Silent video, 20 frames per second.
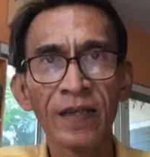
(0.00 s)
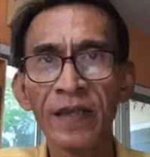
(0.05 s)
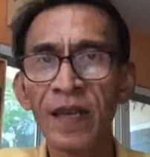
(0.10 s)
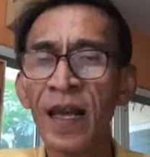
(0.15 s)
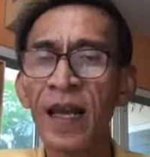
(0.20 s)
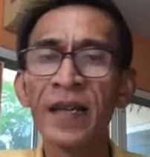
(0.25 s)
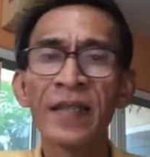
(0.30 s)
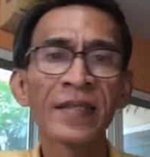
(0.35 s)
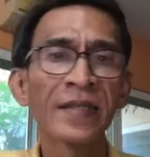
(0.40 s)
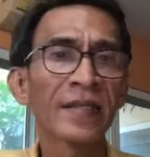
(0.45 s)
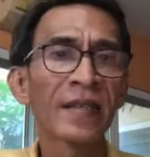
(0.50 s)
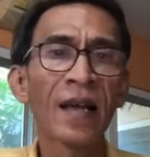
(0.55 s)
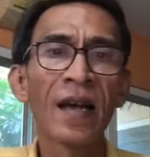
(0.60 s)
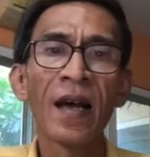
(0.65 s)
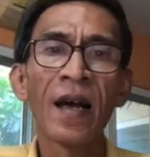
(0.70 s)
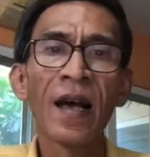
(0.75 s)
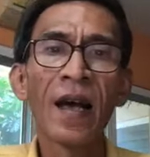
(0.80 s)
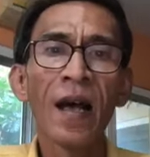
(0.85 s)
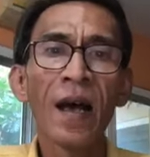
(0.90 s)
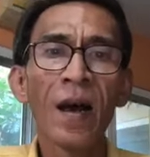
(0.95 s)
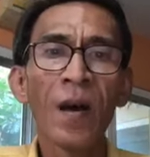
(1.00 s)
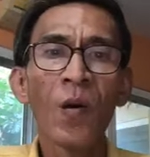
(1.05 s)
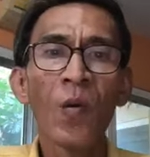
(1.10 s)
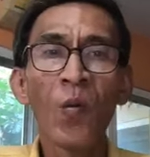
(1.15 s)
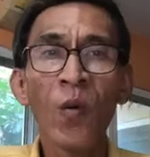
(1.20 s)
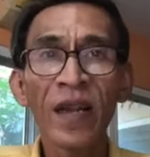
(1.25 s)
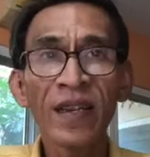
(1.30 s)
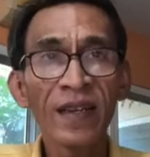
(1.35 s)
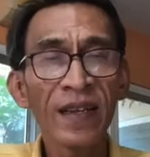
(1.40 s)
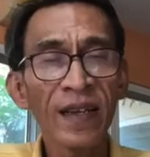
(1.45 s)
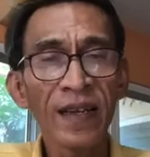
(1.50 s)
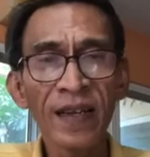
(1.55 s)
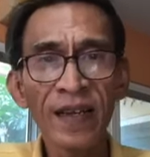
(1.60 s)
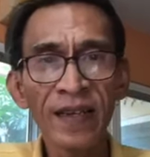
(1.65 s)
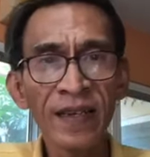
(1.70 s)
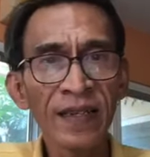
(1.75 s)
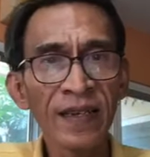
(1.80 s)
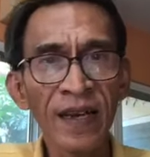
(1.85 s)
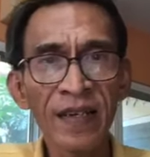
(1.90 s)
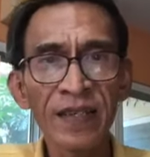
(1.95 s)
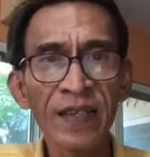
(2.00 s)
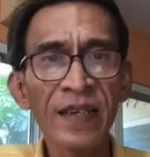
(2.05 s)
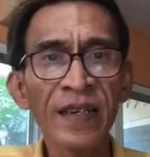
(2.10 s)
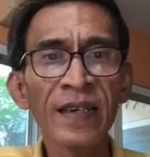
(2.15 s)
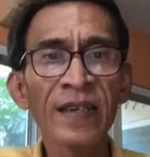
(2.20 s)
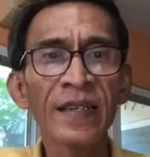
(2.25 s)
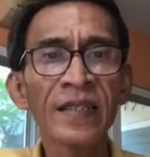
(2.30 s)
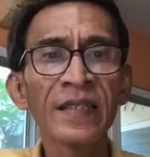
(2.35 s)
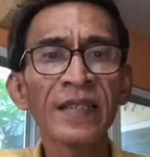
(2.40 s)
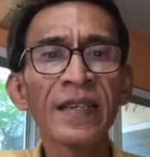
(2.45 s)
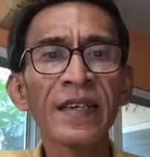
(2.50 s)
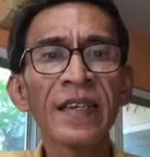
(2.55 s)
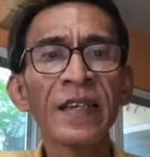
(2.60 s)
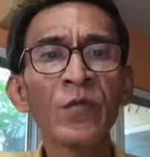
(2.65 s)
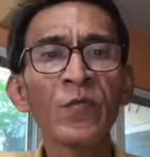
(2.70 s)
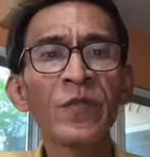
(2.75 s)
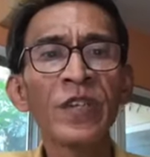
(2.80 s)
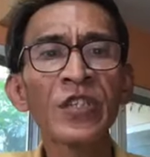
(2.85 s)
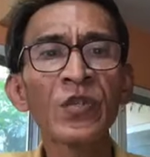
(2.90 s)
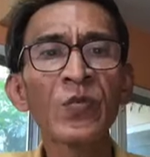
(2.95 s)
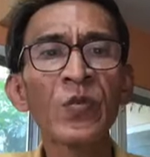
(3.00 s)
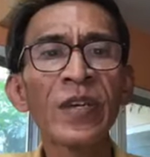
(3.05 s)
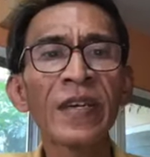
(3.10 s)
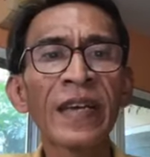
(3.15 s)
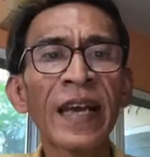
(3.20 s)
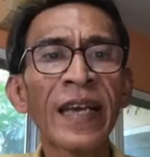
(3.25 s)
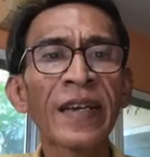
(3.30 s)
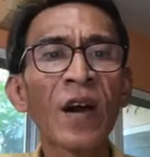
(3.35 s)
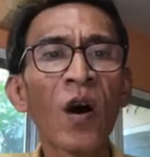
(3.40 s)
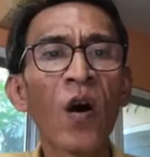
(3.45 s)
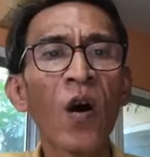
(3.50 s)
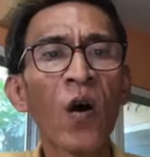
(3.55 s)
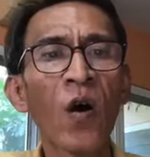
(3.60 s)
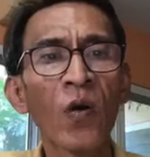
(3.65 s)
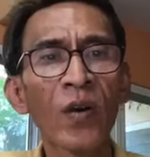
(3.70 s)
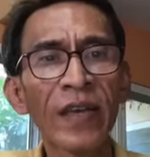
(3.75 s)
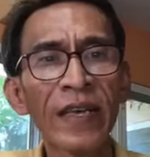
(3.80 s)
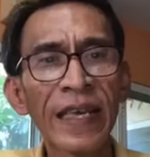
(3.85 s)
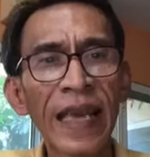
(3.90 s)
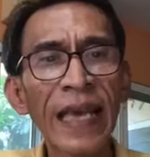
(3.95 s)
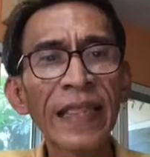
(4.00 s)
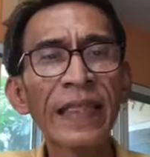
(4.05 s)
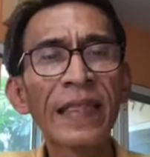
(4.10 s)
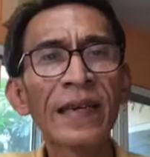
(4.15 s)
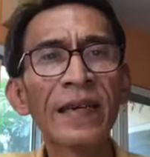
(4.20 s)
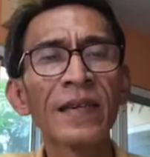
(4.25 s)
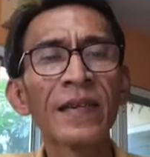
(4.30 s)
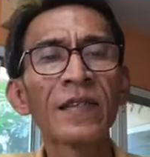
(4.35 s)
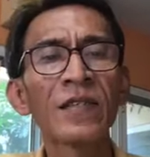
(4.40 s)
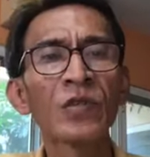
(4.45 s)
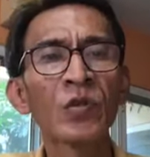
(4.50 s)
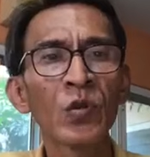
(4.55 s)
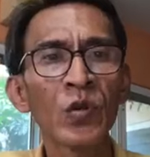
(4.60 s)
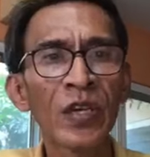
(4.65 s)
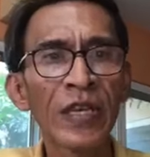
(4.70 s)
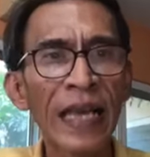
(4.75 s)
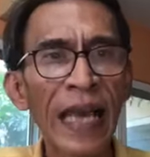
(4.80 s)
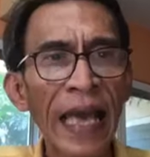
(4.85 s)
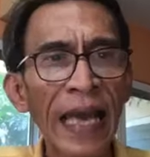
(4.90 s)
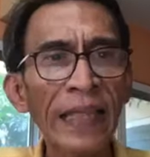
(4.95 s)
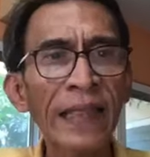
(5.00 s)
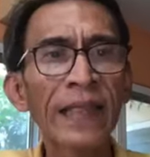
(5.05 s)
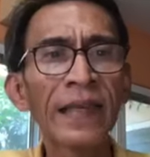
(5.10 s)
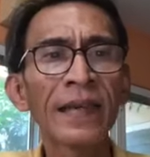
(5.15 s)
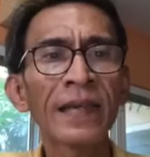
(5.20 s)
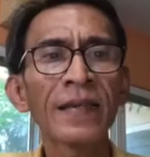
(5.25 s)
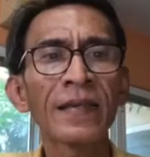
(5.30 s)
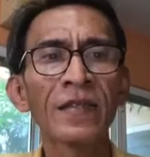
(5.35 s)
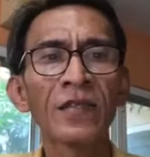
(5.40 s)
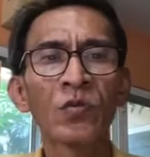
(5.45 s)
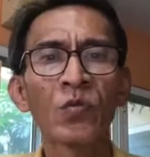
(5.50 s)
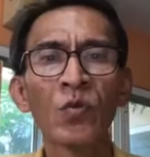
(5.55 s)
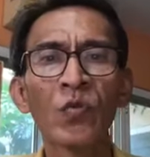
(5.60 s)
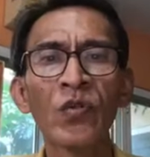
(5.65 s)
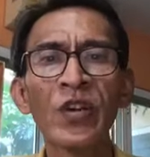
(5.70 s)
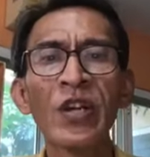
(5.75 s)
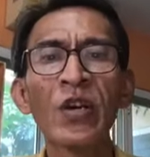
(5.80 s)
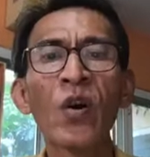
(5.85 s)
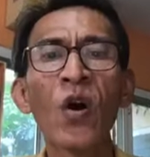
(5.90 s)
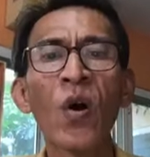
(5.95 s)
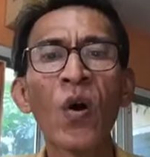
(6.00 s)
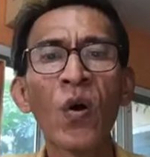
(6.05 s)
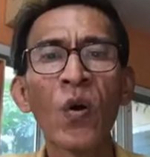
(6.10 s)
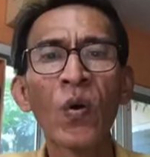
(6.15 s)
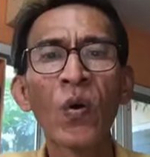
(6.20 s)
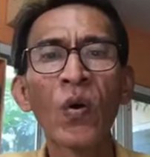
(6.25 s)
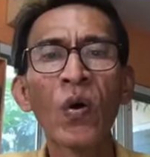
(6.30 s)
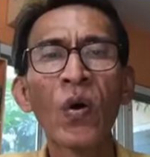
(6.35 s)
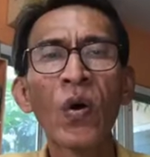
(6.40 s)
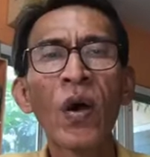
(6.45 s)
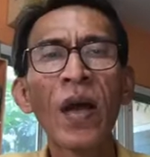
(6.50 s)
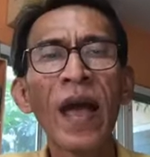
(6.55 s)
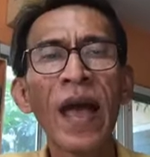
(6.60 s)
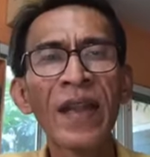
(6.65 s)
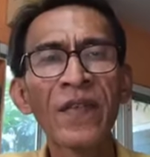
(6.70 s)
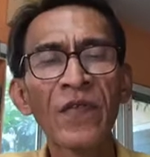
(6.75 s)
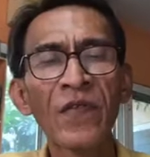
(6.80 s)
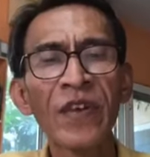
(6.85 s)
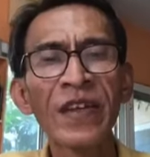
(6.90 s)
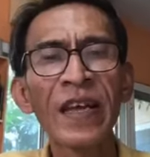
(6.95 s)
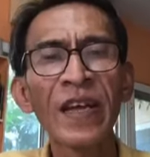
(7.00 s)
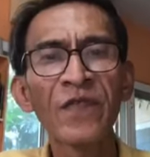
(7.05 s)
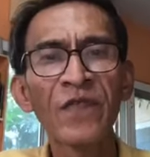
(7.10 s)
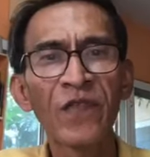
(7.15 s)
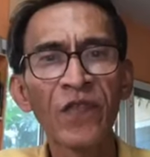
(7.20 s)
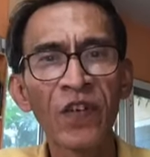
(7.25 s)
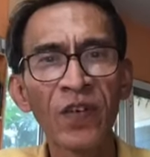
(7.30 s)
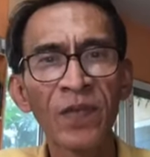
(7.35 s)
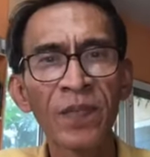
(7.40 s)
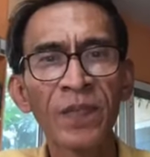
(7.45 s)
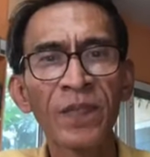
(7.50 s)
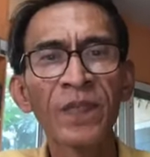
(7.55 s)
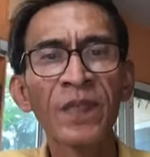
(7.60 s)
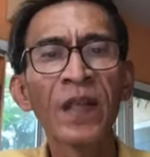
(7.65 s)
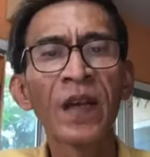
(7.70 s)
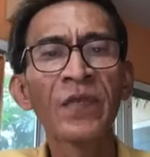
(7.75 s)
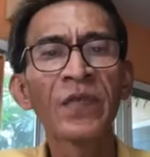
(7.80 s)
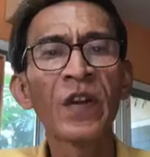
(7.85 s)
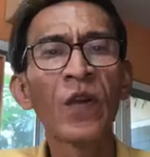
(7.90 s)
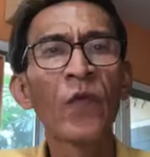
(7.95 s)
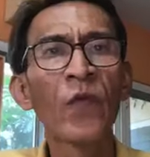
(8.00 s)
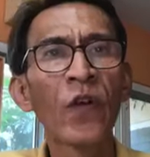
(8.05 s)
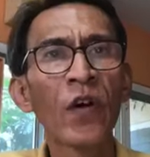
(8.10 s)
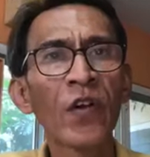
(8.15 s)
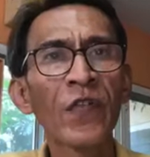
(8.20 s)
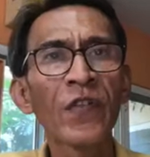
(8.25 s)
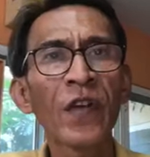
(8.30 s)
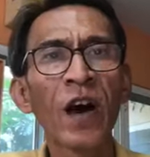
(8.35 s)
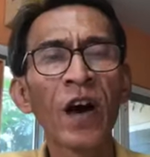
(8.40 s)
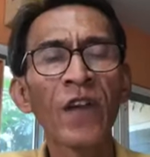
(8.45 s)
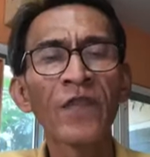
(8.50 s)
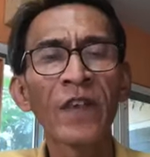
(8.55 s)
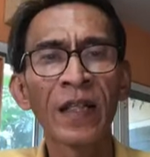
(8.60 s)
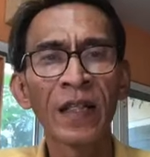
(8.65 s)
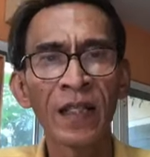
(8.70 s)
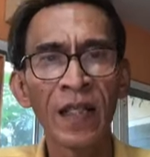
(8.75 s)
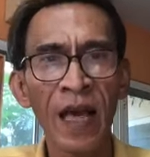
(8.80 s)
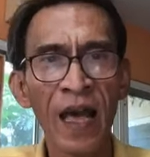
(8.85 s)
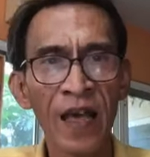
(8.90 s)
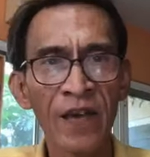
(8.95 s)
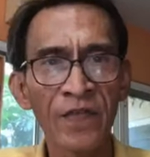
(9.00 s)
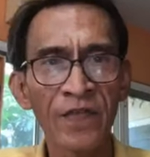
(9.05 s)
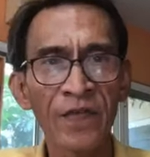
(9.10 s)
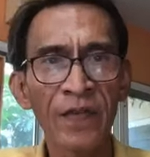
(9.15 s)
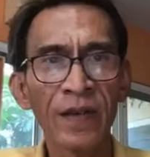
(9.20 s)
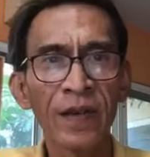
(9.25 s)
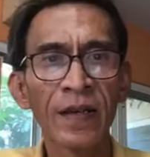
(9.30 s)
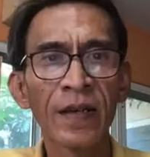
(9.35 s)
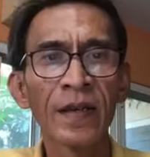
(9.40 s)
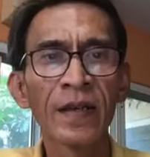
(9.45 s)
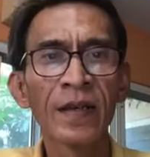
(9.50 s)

Yes, one day in a year in which we can all gather together to recall and reaffirm the words of a life.